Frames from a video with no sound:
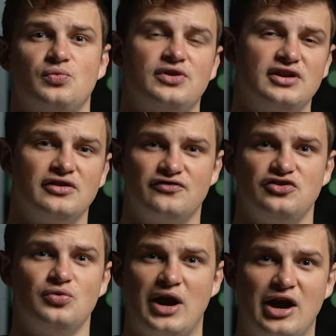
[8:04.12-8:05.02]
within a
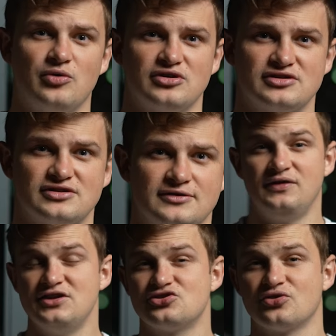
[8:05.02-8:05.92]
few hours.
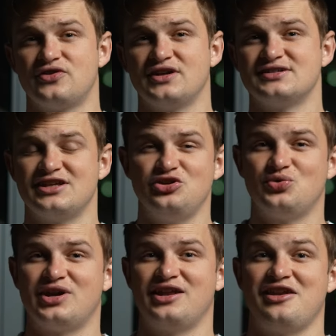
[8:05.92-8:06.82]
These are things that you
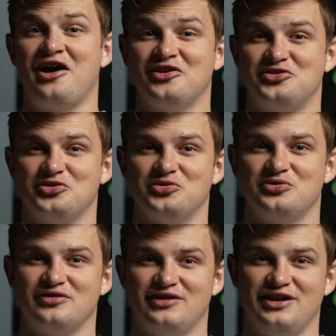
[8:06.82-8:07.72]
cannot do
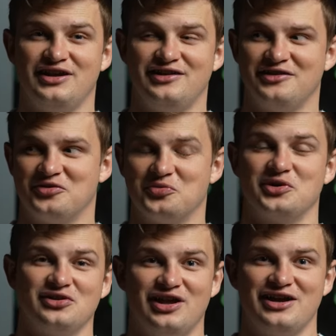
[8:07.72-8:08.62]
in
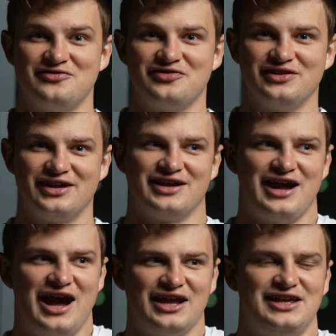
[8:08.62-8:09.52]
real life. Like,
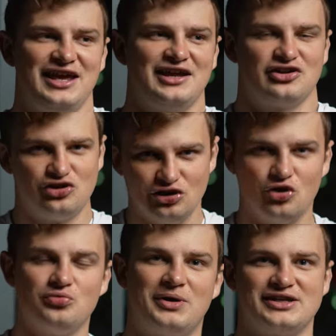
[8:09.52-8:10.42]
I can't
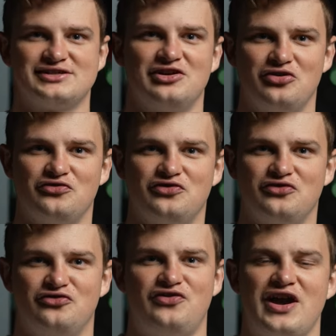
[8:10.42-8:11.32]
clone myself
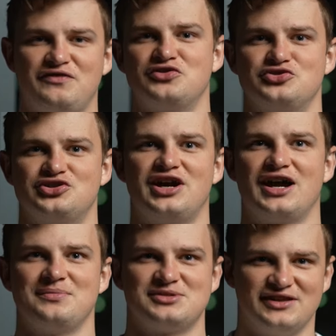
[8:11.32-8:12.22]
500
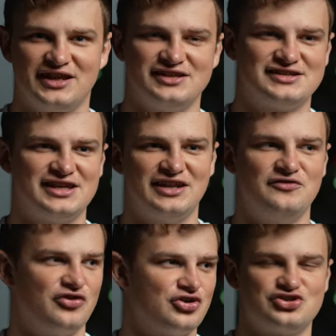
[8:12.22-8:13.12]
times and then
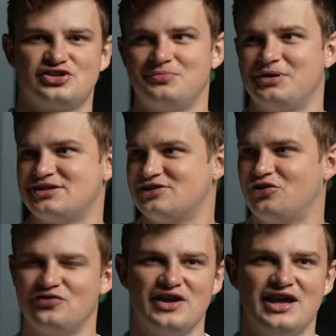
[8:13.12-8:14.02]
send versions of
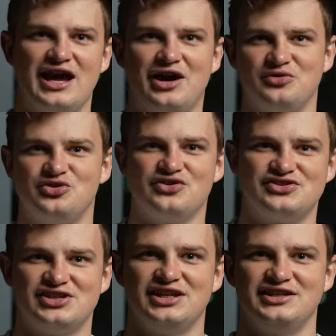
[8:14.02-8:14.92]
myself out into the
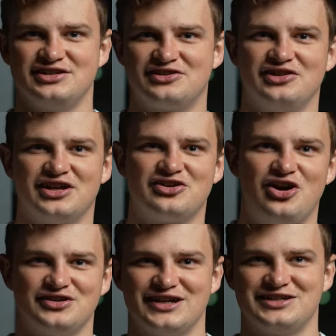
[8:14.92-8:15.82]
city to collect
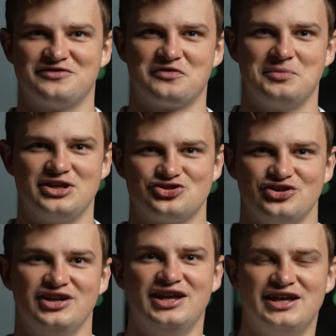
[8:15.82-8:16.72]
contact
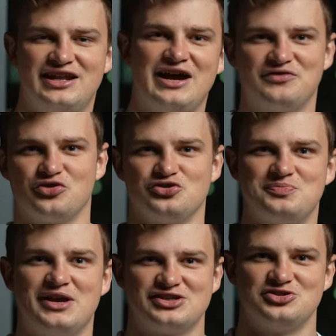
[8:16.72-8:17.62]
information and have girls
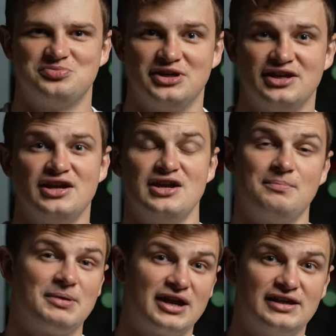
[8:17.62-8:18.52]
message me.
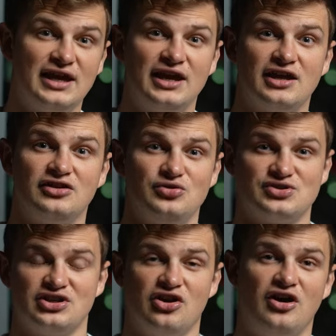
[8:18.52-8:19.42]
But I can
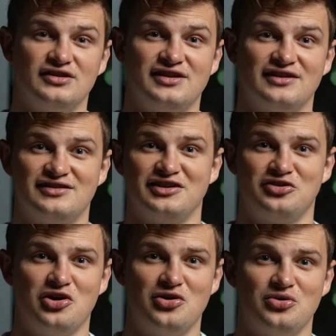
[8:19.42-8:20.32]
using content and
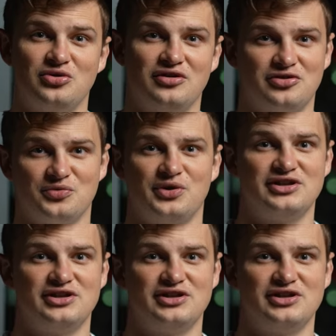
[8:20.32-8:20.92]
code through